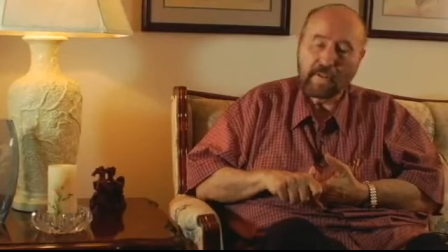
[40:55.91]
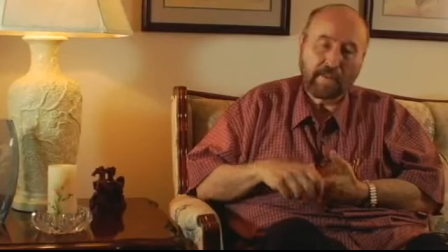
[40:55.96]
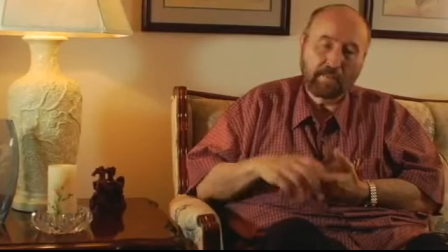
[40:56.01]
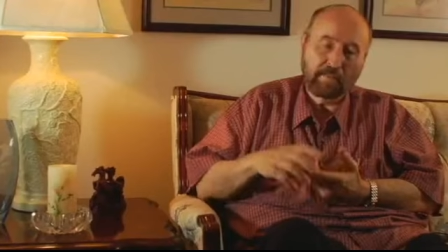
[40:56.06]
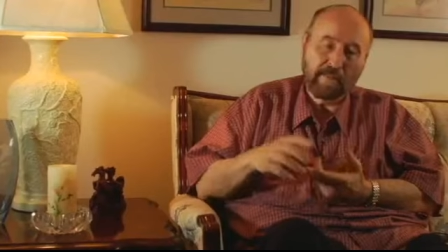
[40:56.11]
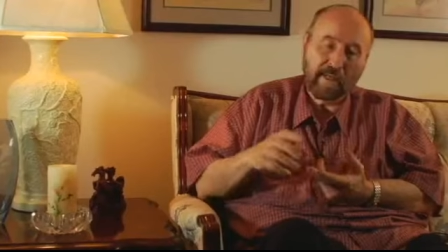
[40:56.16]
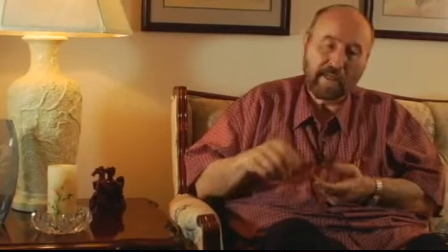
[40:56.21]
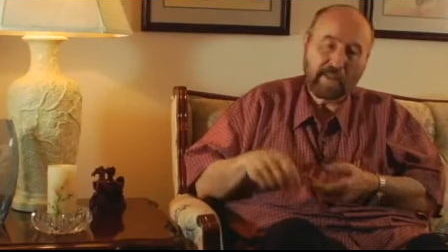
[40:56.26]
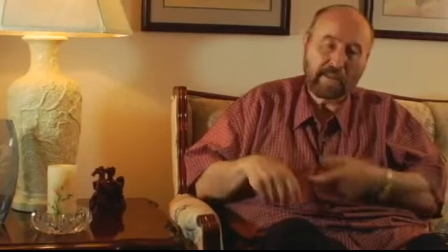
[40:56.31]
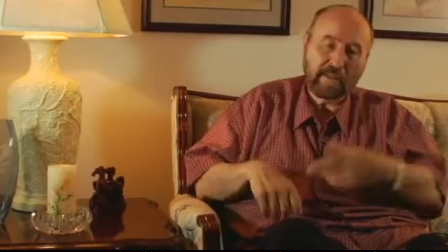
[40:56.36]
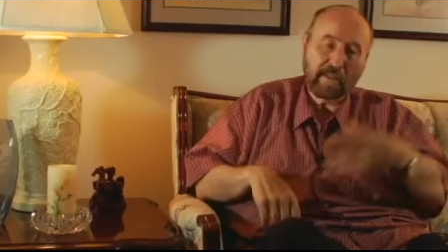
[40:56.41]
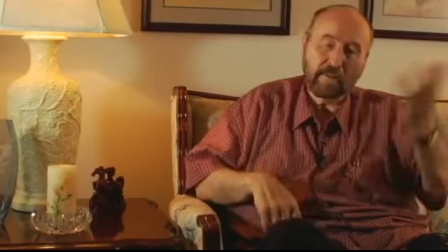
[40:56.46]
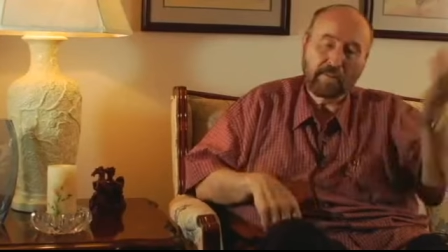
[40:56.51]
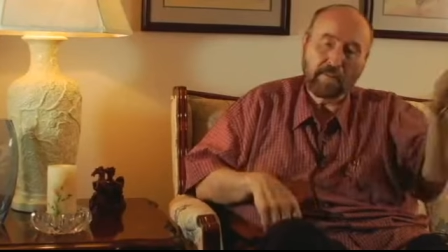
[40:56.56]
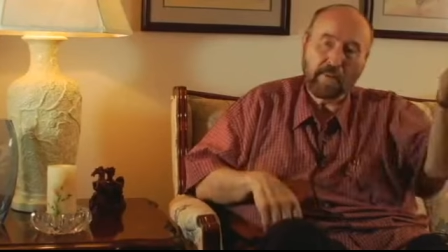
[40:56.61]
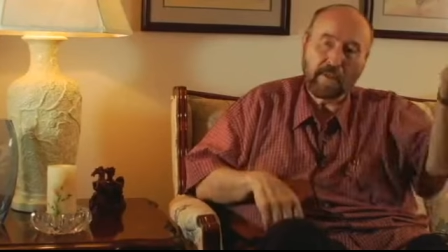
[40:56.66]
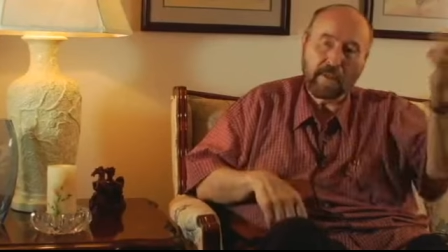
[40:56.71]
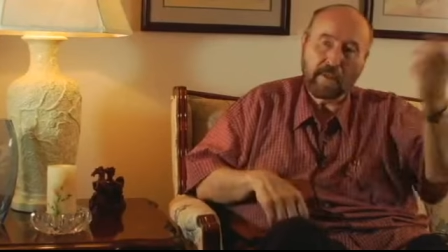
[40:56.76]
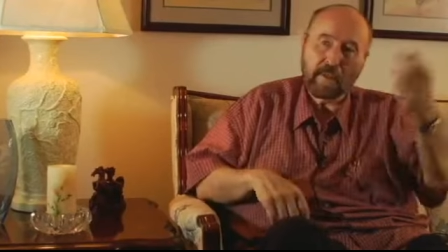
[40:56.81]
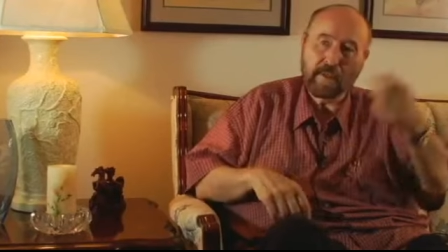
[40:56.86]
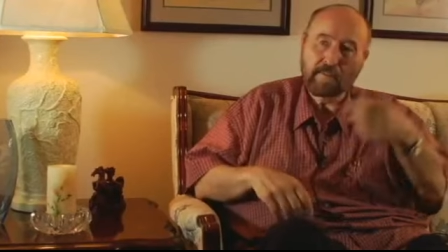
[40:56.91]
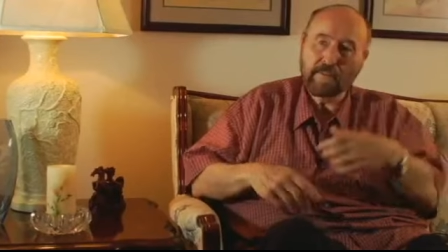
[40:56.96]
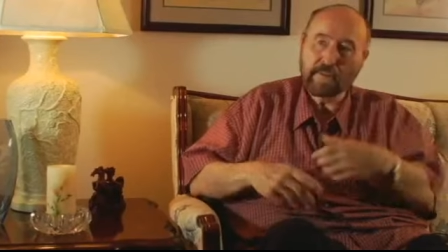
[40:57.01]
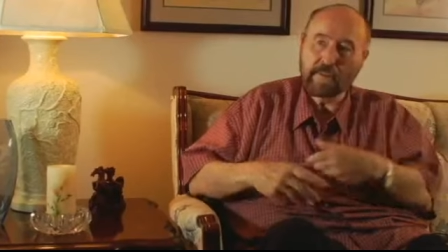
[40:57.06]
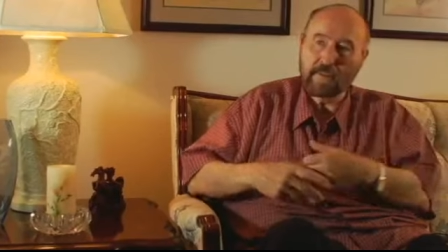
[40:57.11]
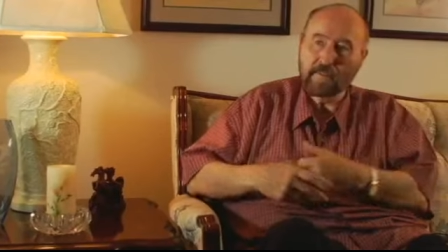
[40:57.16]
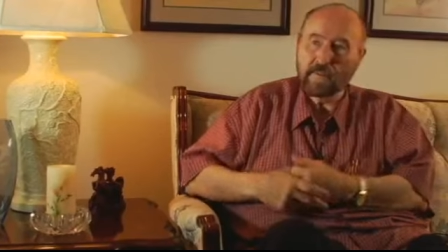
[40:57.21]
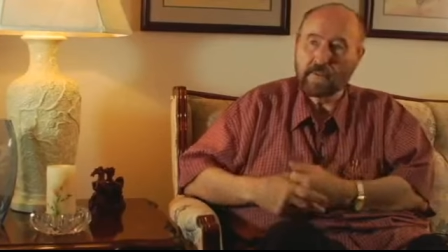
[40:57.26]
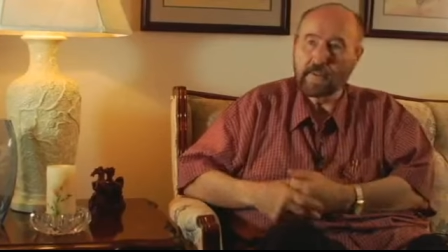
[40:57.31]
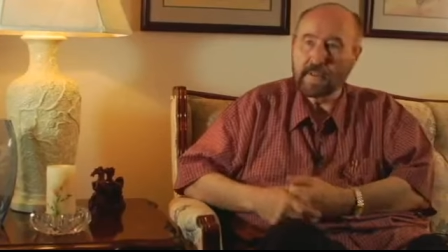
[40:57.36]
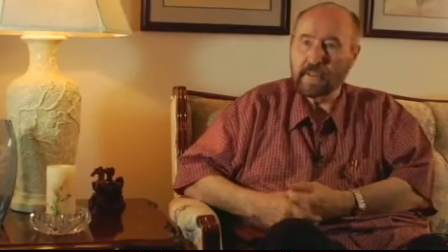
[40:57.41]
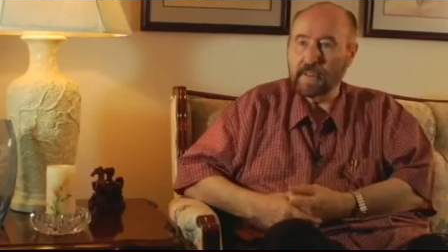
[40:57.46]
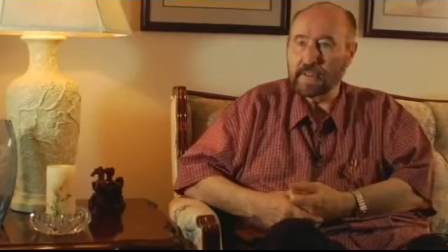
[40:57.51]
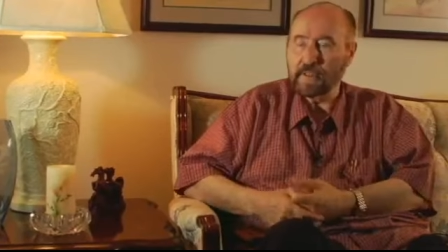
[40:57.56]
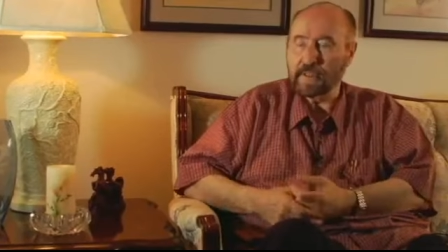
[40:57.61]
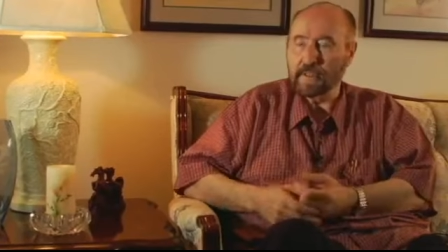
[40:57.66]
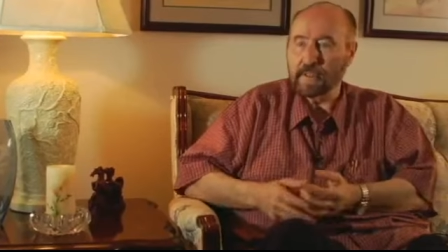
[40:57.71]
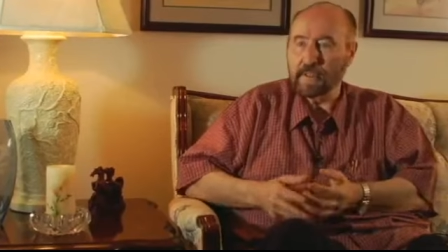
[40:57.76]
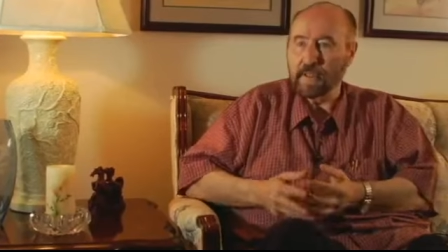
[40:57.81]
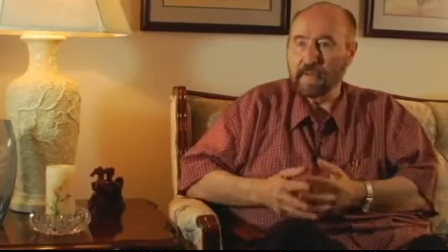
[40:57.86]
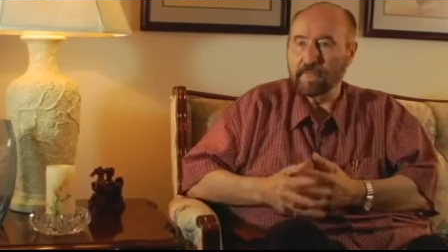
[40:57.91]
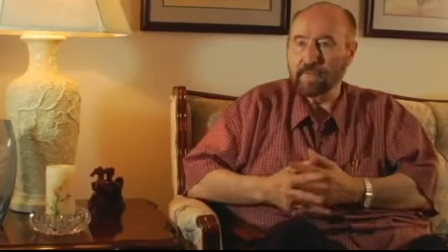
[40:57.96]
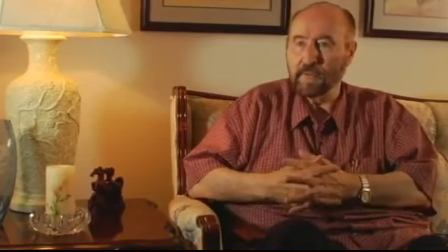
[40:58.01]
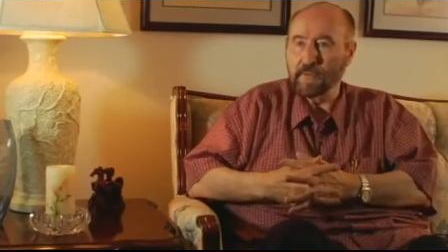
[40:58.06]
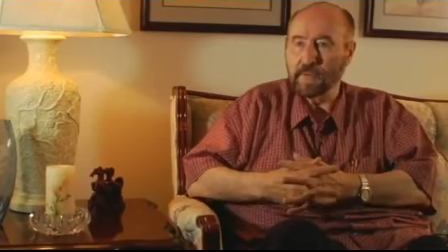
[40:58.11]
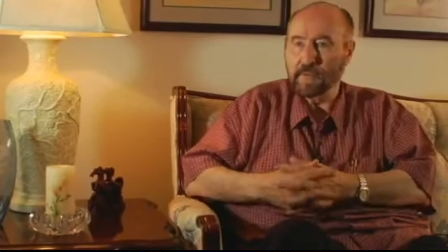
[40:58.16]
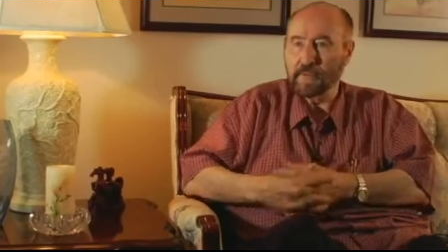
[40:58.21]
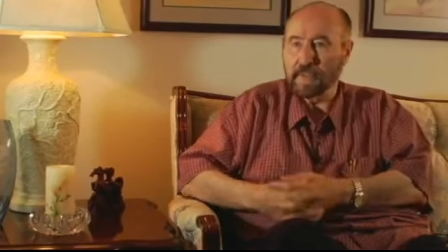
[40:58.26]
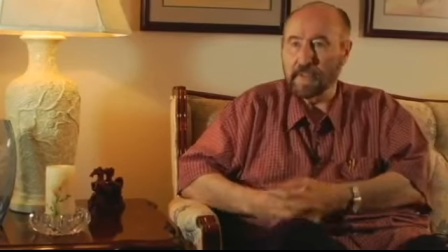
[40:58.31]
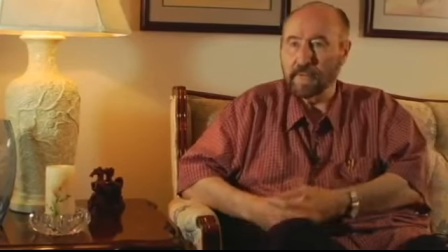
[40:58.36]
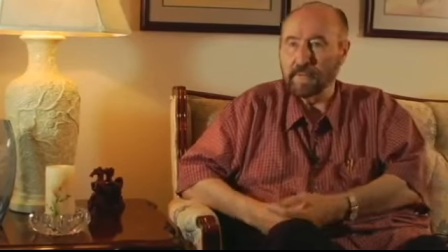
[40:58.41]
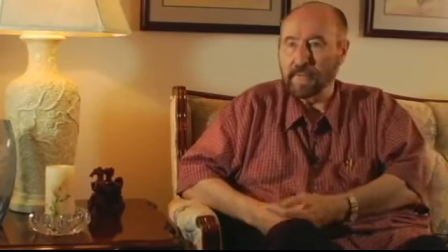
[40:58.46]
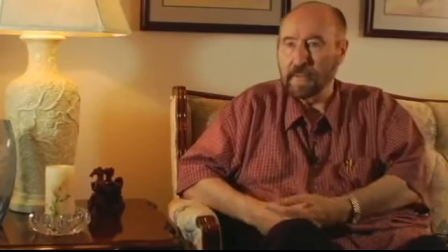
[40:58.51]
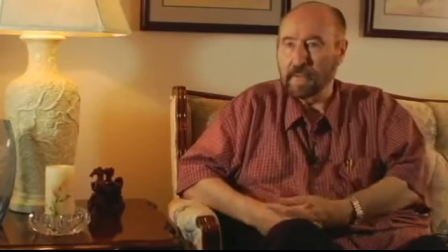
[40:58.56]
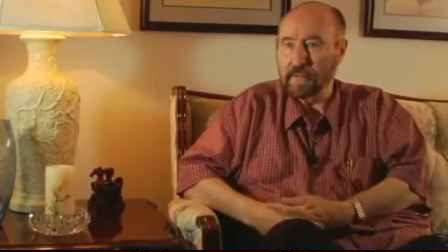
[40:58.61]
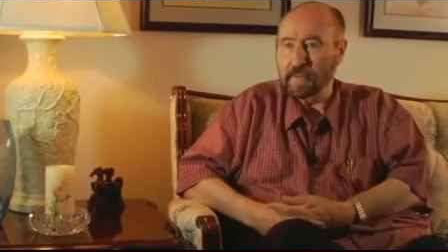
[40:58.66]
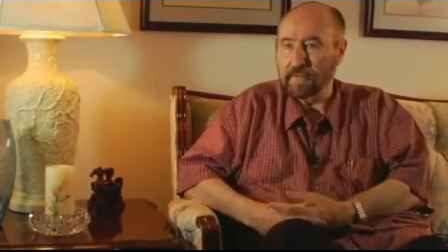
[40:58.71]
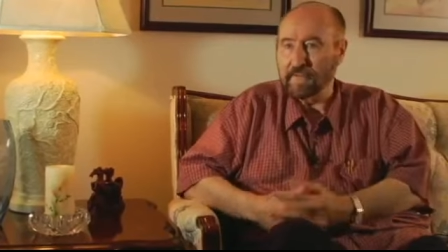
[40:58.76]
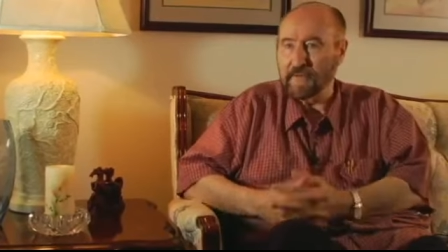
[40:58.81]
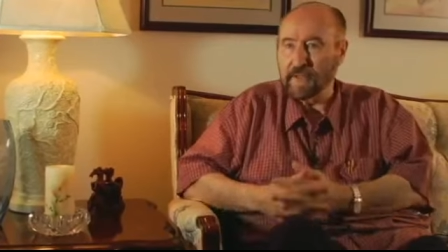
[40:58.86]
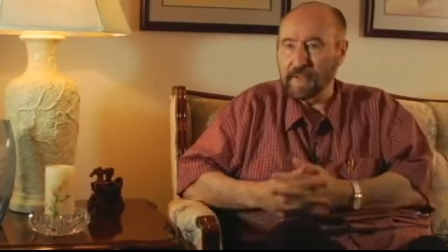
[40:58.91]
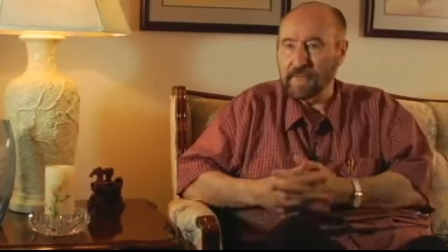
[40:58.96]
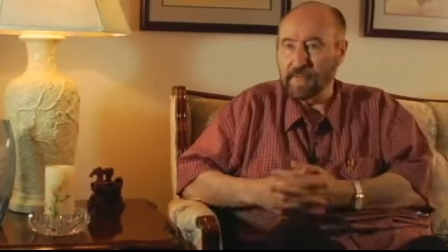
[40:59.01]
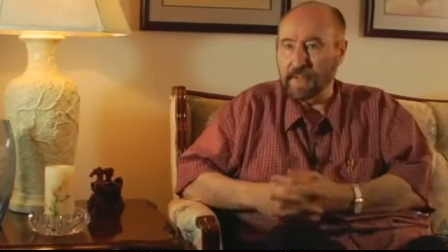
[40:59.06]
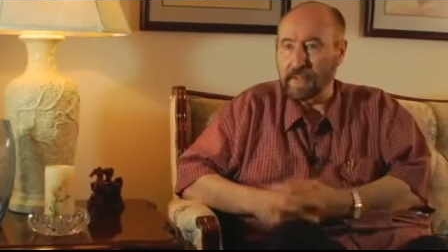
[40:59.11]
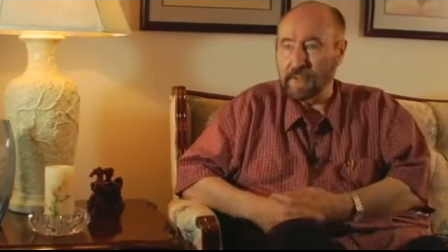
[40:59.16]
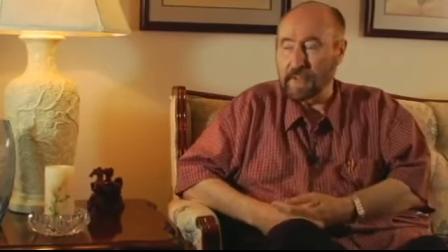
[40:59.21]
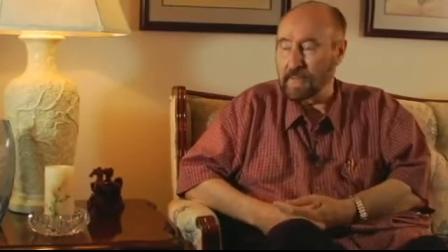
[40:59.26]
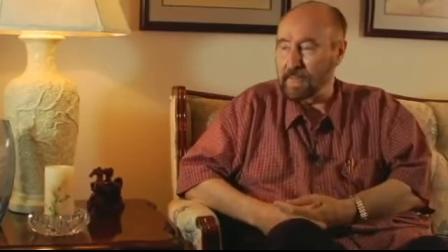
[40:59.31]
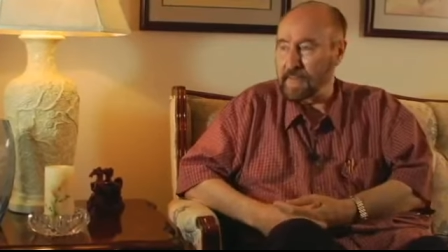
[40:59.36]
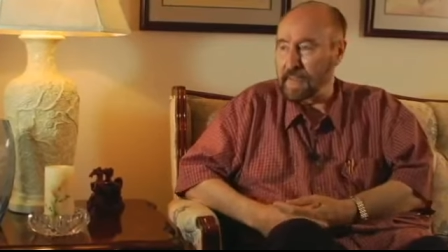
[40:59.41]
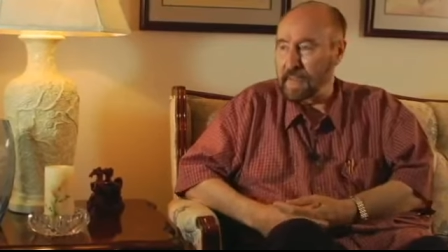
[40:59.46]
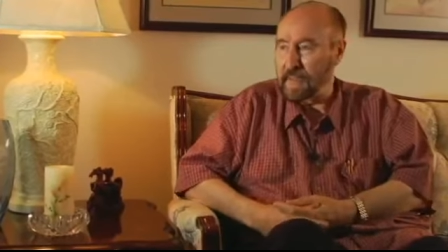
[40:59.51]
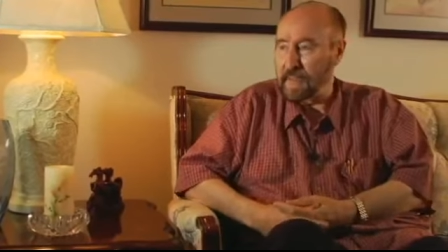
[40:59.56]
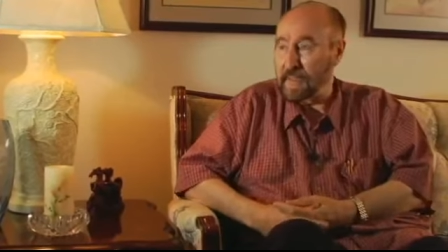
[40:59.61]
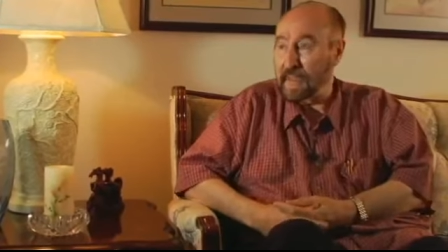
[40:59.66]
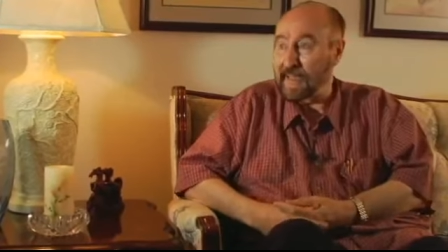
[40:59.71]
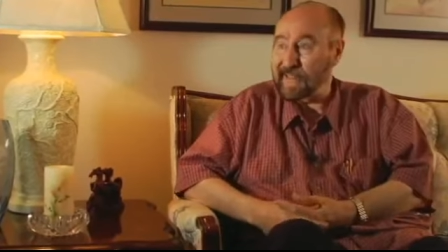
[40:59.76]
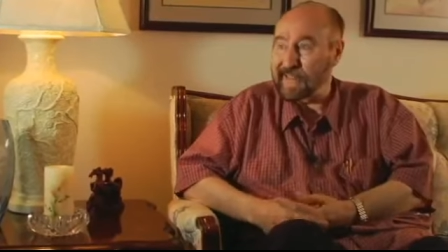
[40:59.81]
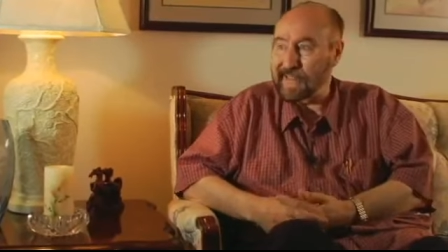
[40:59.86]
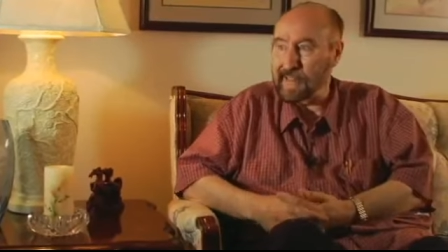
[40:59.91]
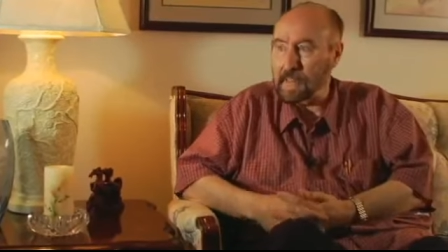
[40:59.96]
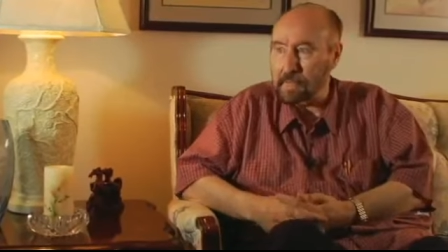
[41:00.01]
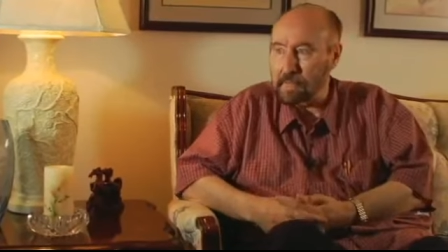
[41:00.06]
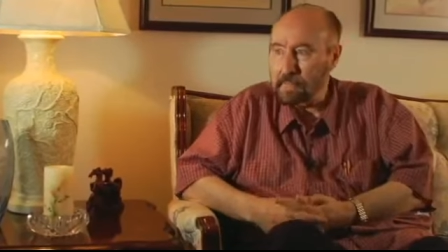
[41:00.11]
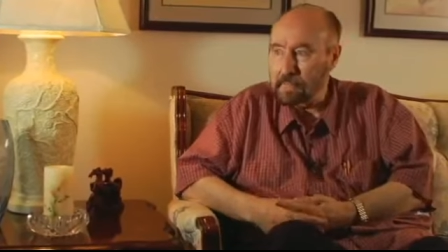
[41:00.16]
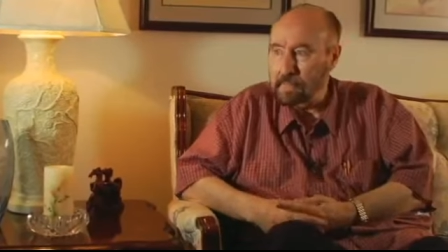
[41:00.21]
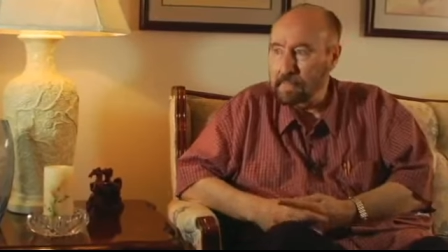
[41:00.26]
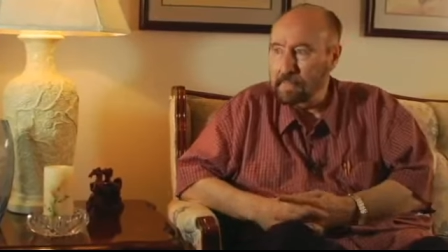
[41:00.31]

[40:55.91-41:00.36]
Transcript: At best, they'll park him somewhere teaching sophomore something or freshman something, and that's it.